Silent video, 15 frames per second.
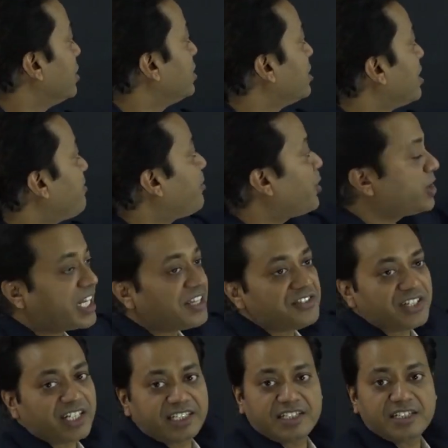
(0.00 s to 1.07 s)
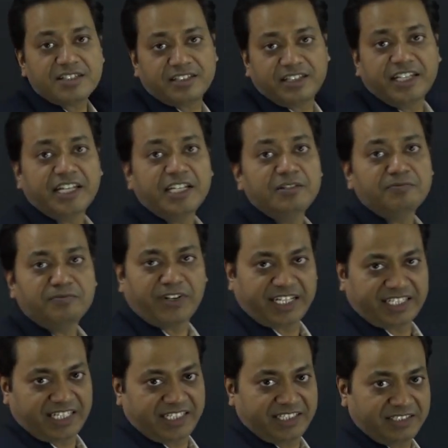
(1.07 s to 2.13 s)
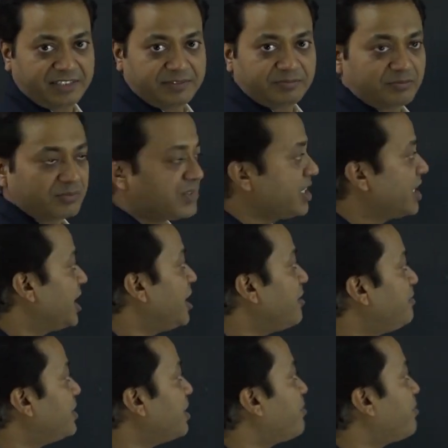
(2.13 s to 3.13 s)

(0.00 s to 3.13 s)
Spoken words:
the potential is infinite. If the